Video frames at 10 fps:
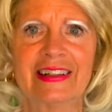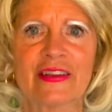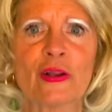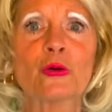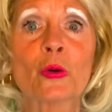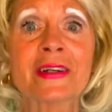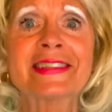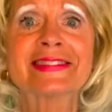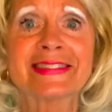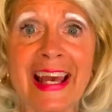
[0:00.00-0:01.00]
The Lord
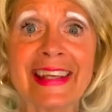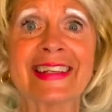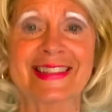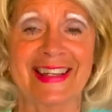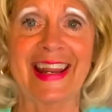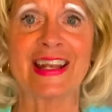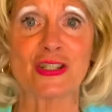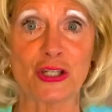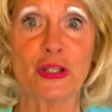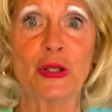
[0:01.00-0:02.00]
is saying today
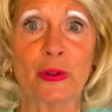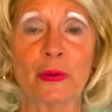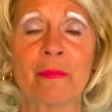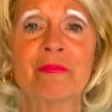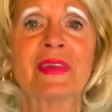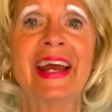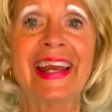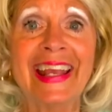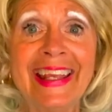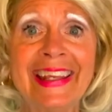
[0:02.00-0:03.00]
to you,
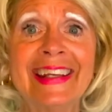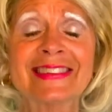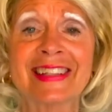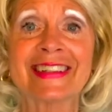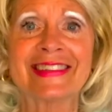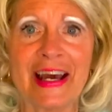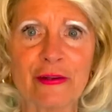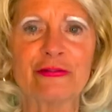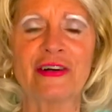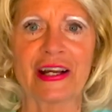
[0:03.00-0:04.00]
He is
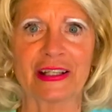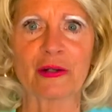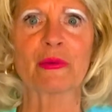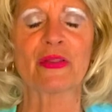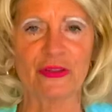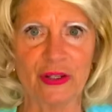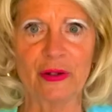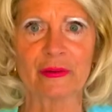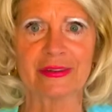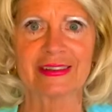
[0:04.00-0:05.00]
identifying with
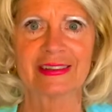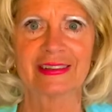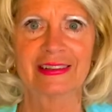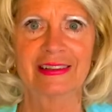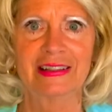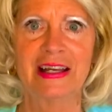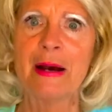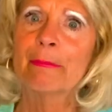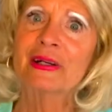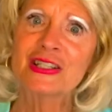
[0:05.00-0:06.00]
you.
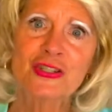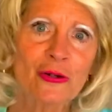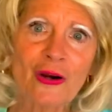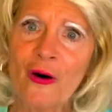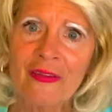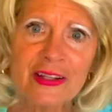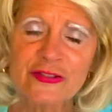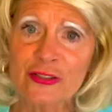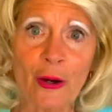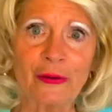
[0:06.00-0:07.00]
But He took all that
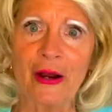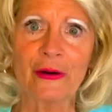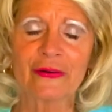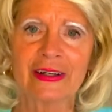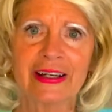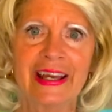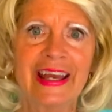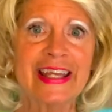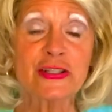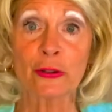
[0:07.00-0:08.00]
sorrow,
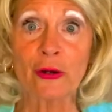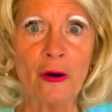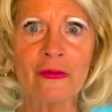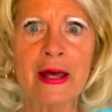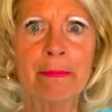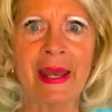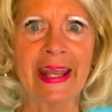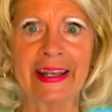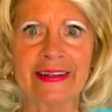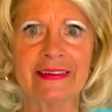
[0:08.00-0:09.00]
He took all that
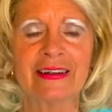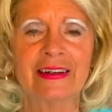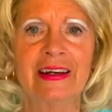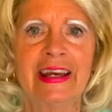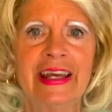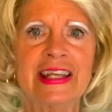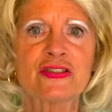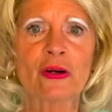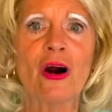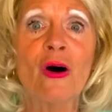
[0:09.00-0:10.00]
pain, He
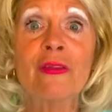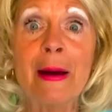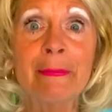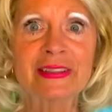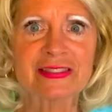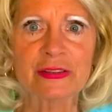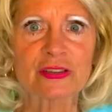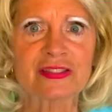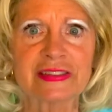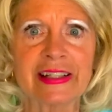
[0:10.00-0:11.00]
took all that
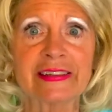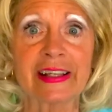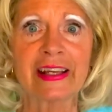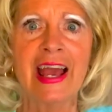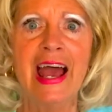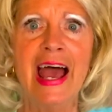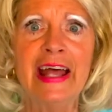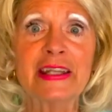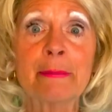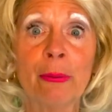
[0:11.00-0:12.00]
misunderstanding,
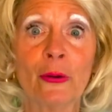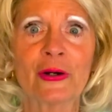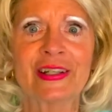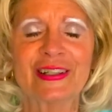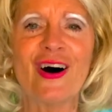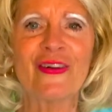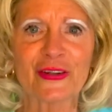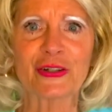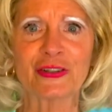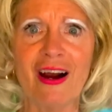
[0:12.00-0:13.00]
and He put it on the
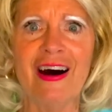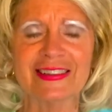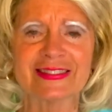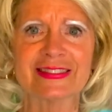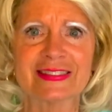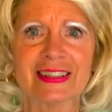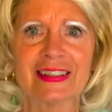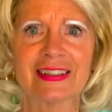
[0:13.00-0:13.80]
cross.